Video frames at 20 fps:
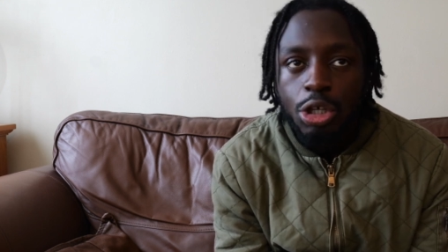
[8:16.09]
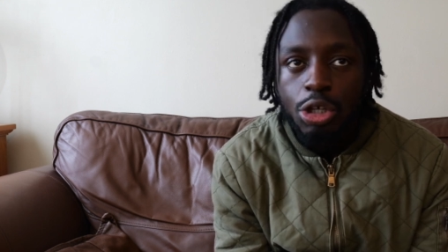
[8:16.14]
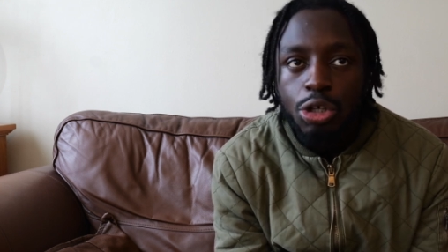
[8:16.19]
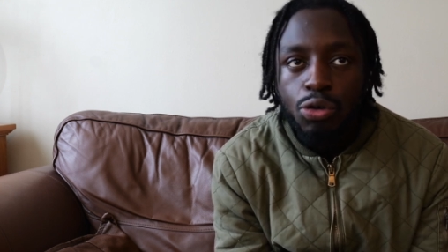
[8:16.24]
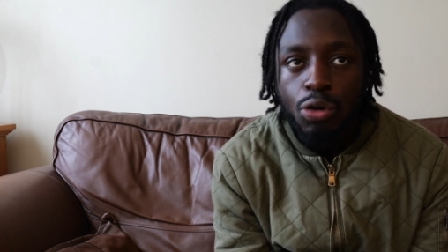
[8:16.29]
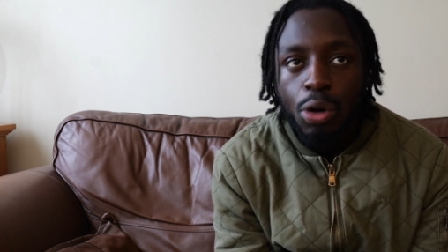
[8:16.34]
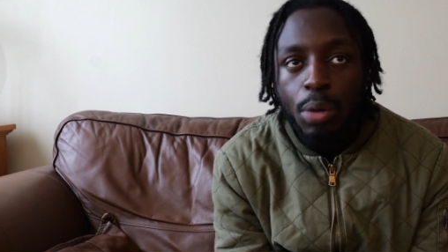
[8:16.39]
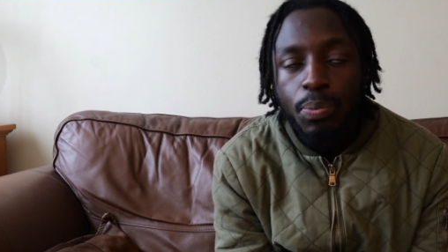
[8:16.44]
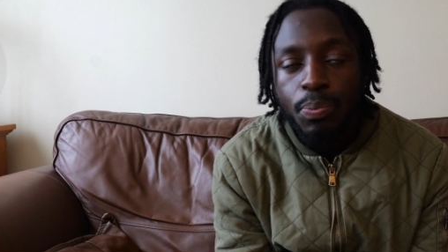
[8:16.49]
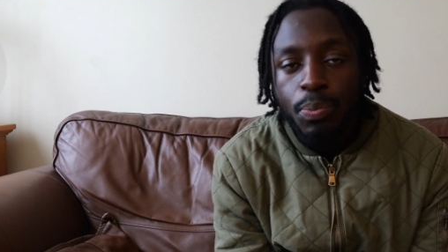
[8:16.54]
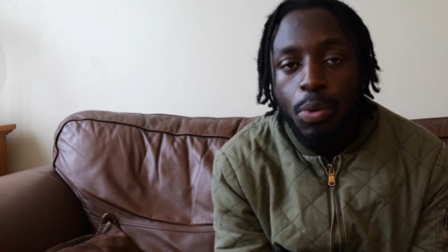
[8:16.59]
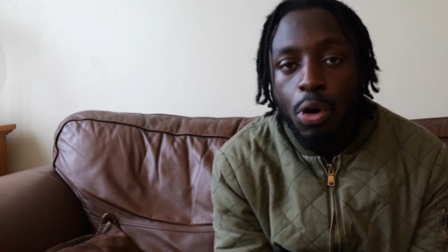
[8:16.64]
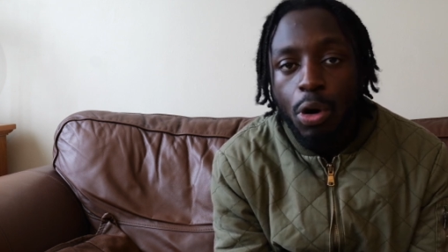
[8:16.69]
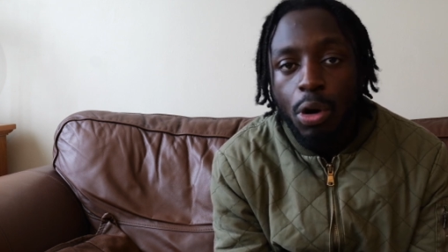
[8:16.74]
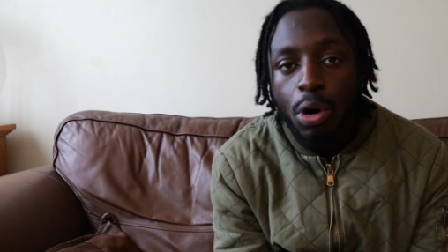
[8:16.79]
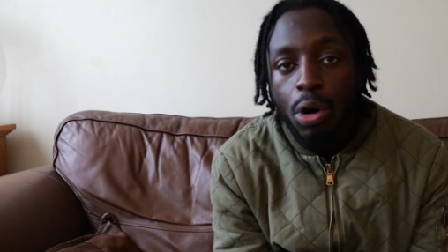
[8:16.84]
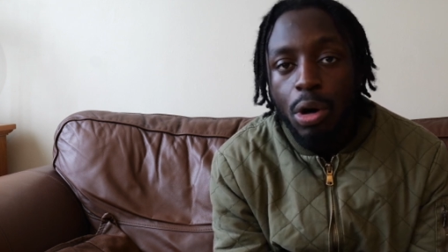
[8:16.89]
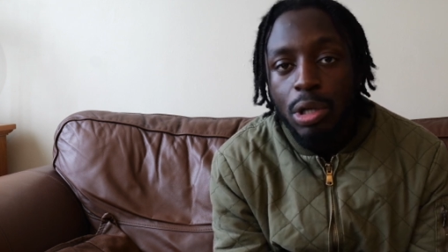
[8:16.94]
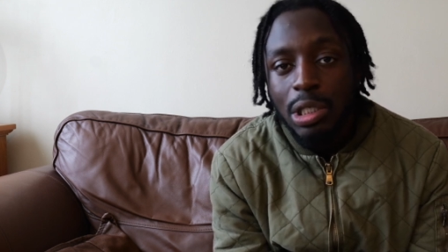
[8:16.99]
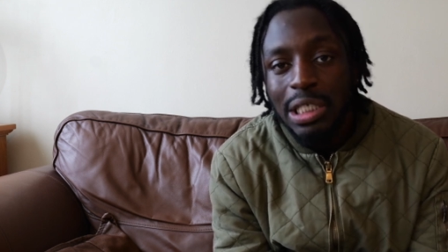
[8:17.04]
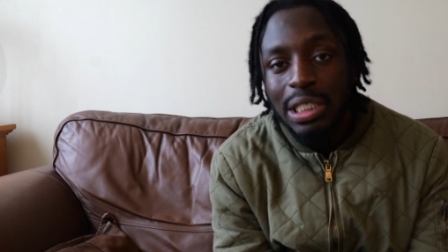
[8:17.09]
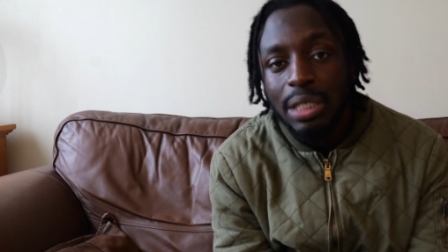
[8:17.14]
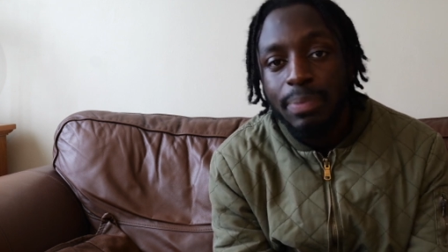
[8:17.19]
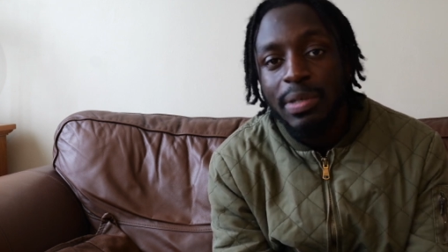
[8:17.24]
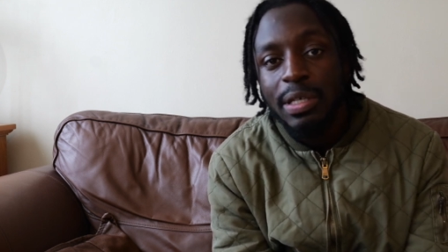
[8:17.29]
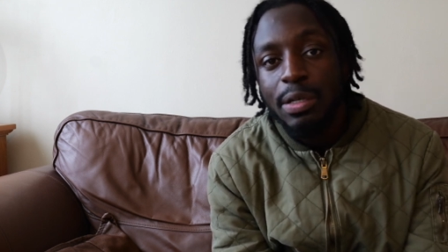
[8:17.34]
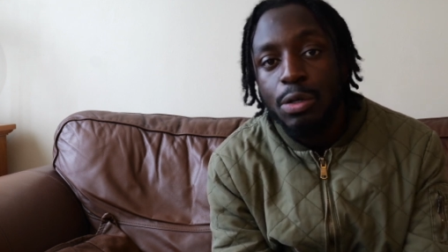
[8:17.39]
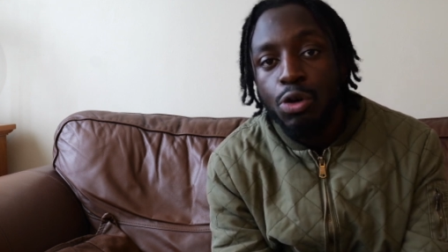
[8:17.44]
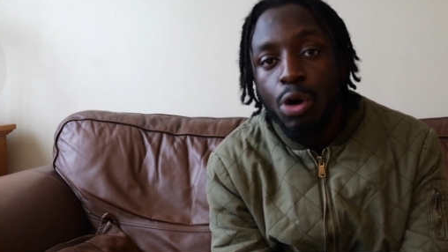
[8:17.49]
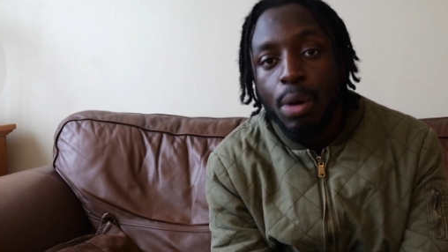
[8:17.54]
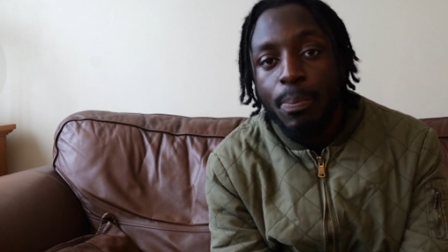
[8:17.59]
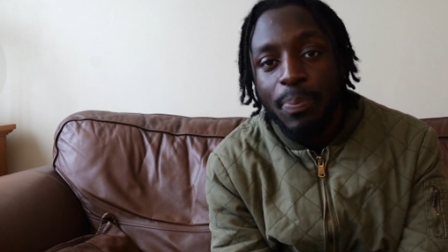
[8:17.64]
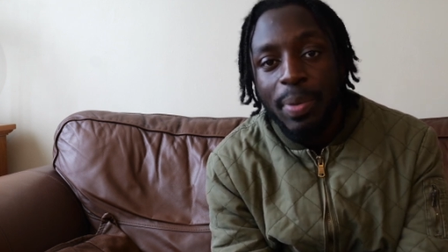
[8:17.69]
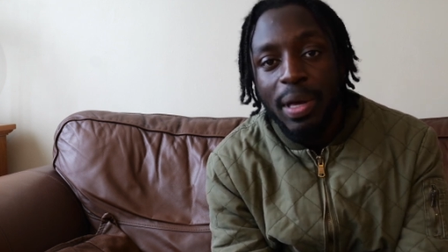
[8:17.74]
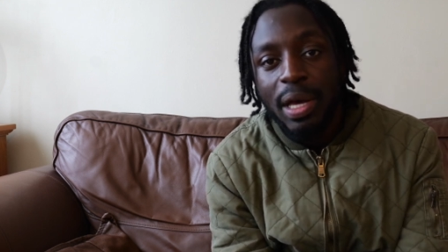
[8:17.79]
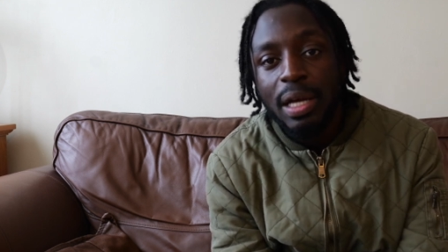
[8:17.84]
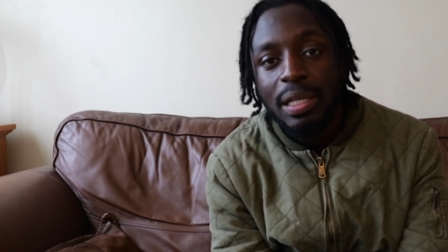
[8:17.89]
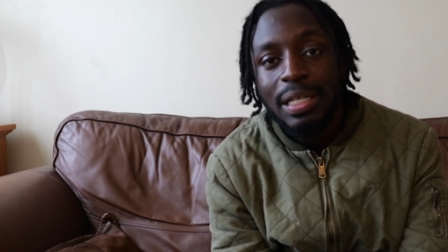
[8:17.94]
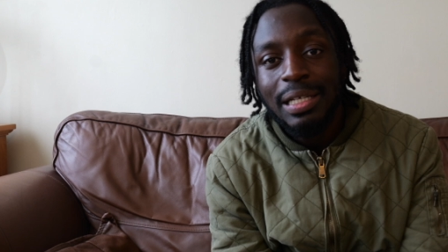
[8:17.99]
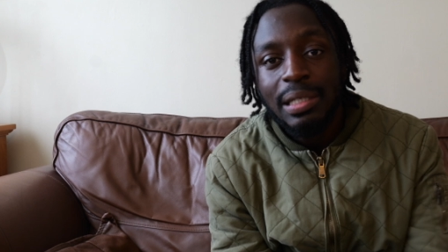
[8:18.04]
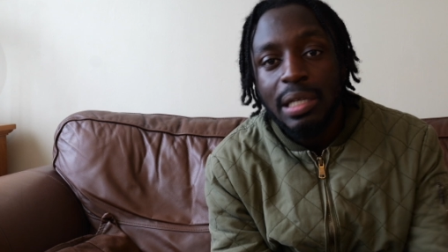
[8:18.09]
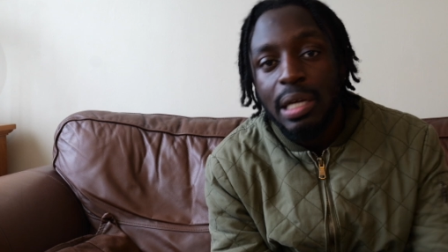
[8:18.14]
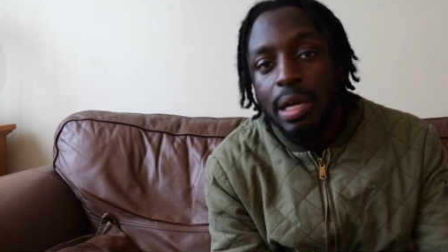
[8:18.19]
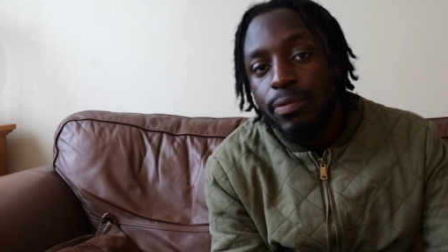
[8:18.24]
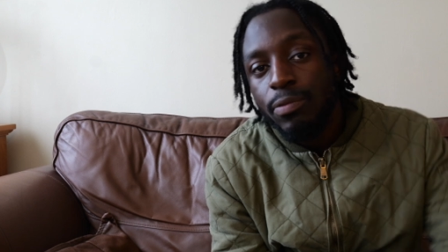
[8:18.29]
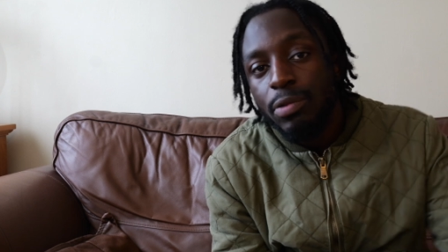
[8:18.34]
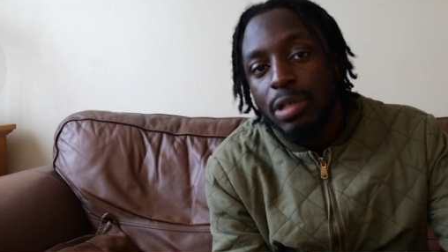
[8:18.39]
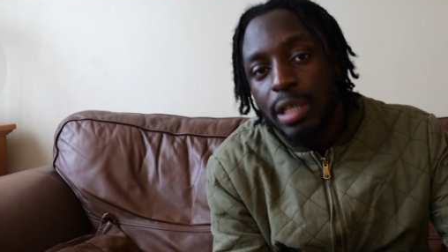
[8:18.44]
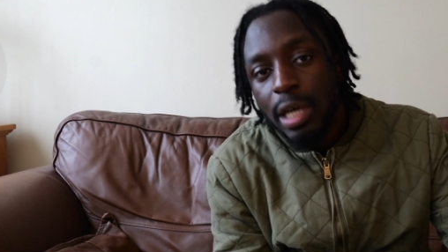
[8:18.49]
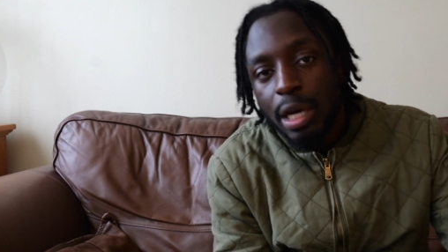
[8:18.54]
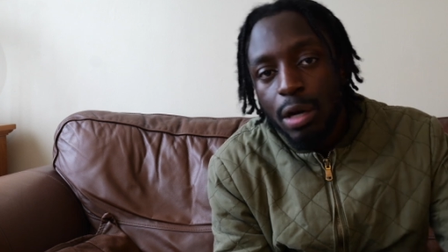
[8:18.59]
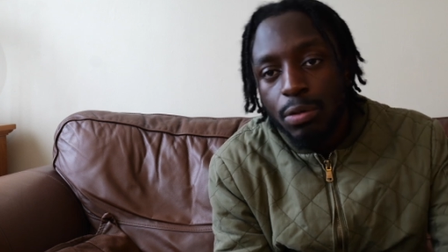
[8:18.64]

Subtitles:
your podcast has to be a lot better than everybody